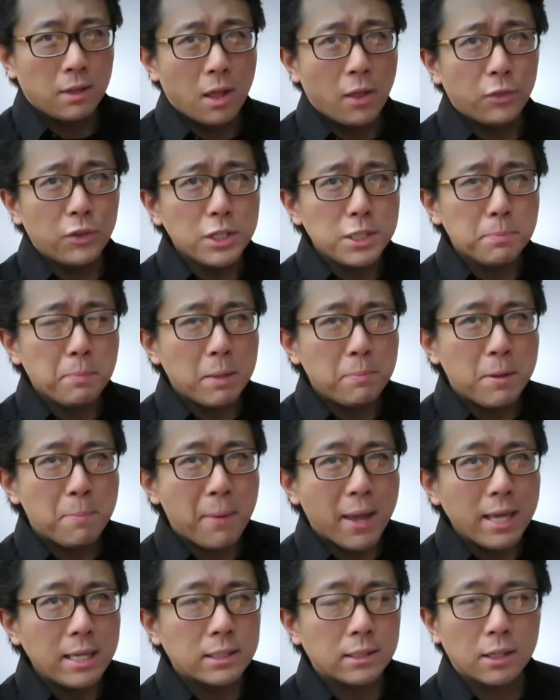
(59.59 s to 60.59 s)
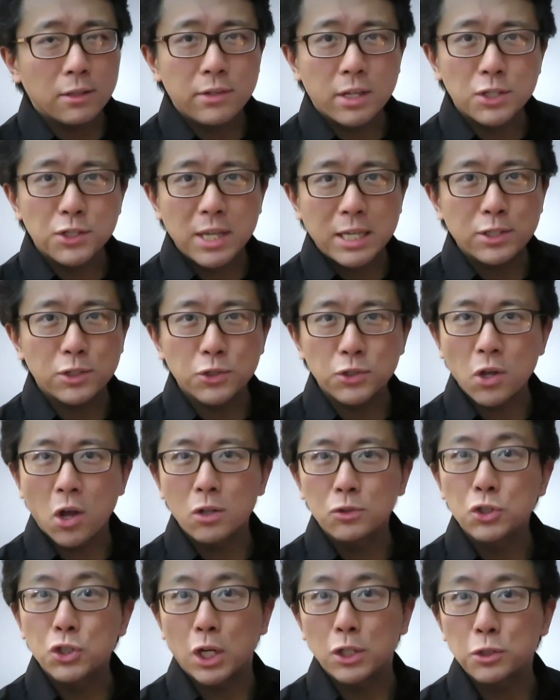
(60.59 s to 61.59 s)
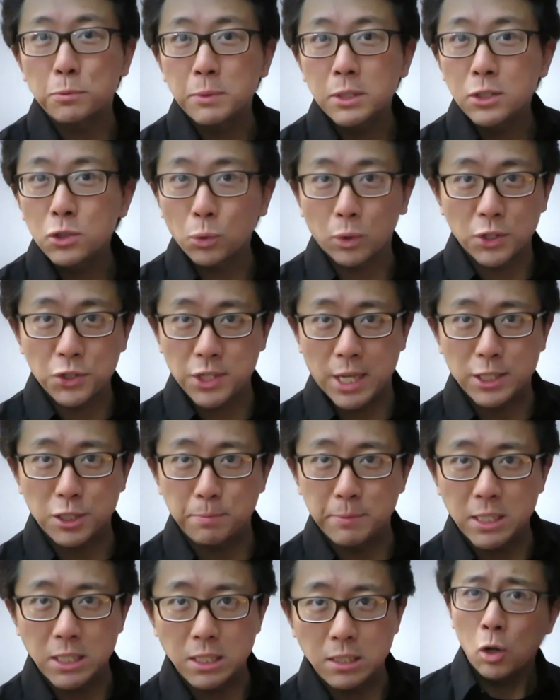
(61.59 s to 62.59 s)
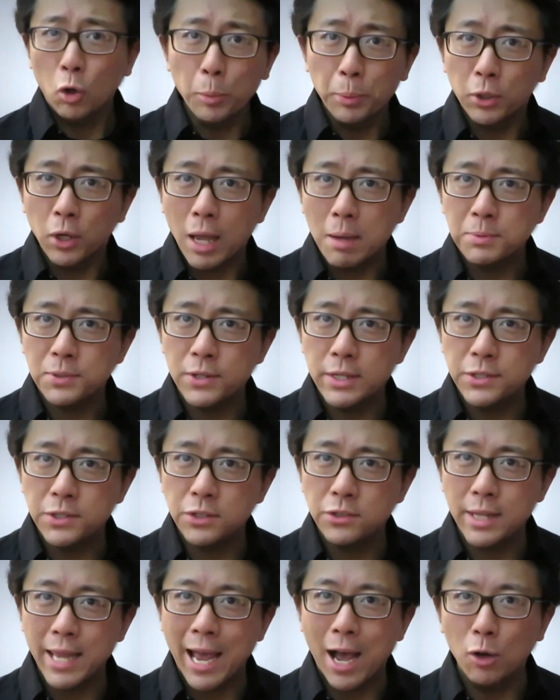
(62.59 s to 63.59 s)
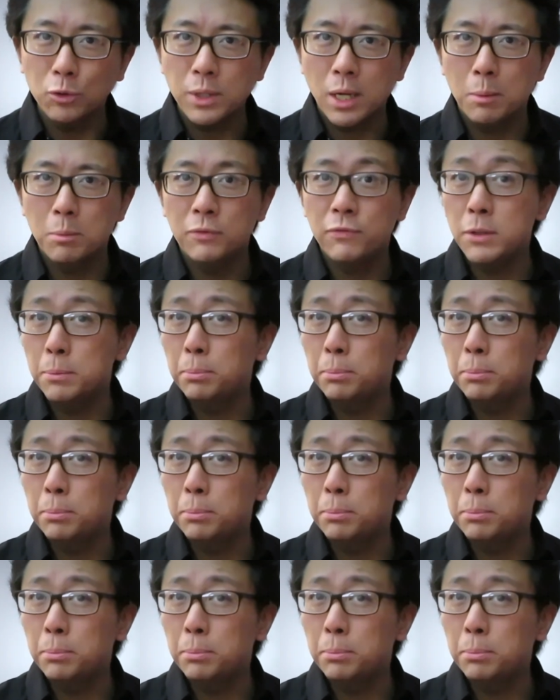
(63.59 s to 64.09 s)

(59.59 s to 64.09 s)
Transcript: This may be based on the assessor's own judgment or assessment, or perhaps this is the outcome of the